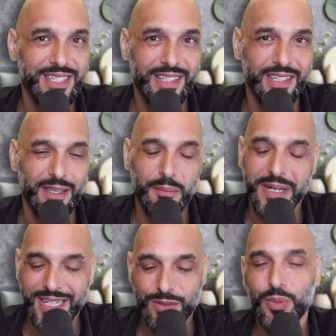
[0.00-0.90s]
silly,
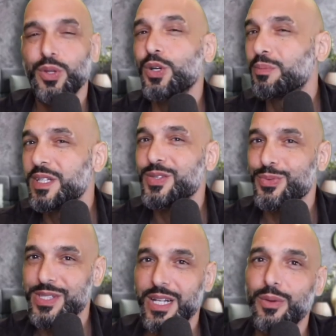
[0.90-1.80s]
but it will not be so
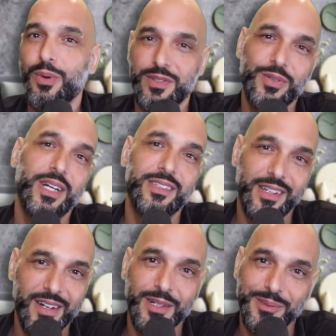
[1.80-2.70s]
silly once you got the
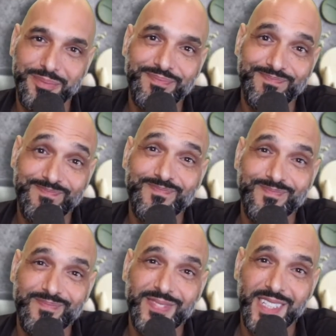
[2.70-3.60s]
car.
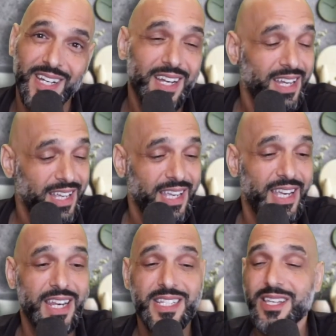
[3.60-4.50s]

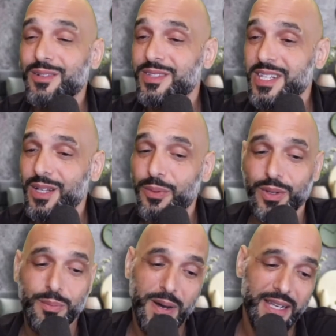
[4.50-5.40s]
It sounds silly
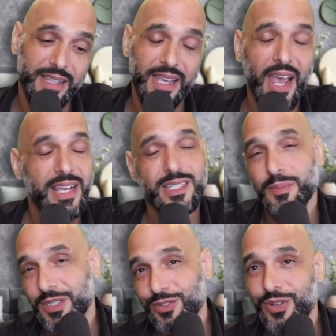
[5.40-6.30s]
when you buy the case,
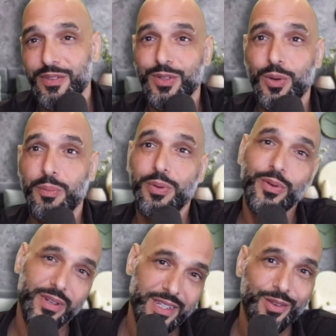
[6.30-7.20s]
but you don't have the
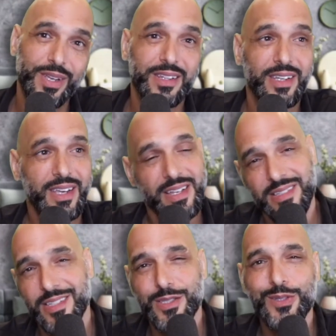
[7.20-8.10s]
computer, and then you get the
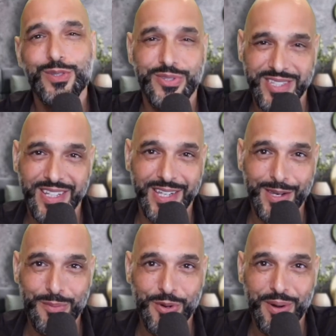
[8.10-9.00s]
case, and it's not so silly
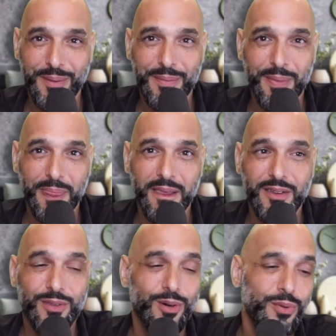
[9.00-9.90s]
anymore.
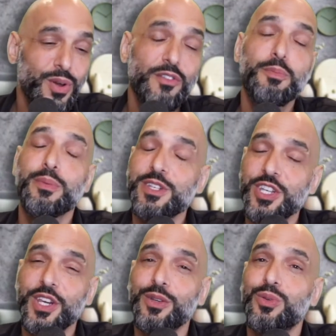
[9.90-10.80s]
So you have
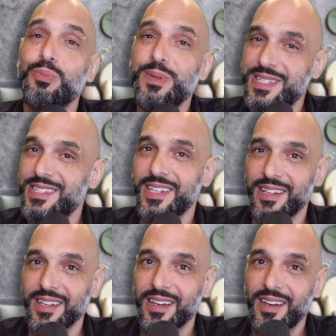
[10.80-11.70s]
permission here to be
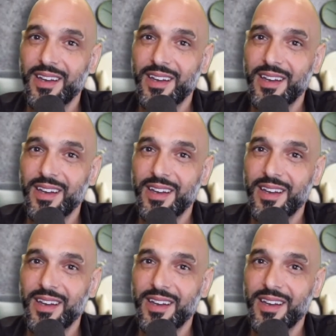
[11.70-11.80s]
silly,